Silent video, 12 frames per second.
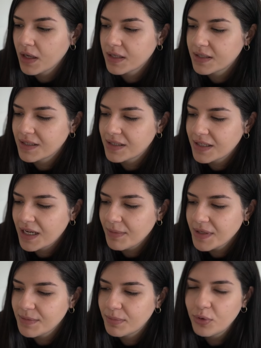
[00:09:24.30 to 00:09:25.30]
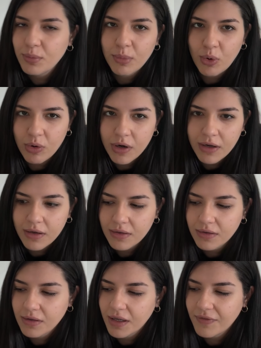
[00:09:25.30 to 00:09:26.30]
since the name is Blue Mora,
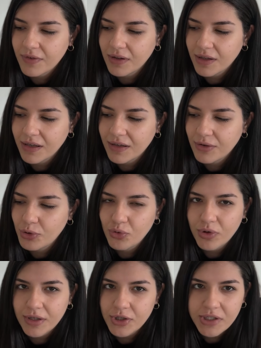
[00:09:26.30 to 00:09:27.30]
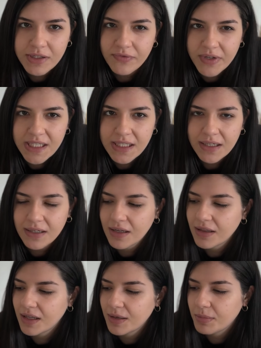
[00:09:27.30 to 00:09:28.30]
I feel like green just fits it.
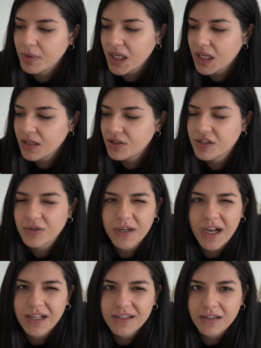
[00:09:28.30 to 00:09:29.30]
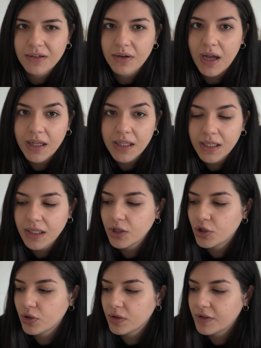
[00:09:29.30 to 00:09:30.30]
And then pink just sort of adds a little elegant,
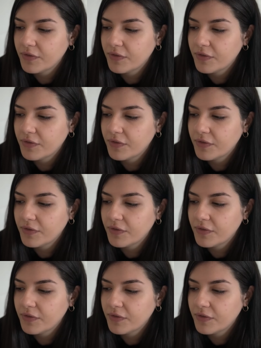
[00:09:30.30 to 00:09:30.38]
girly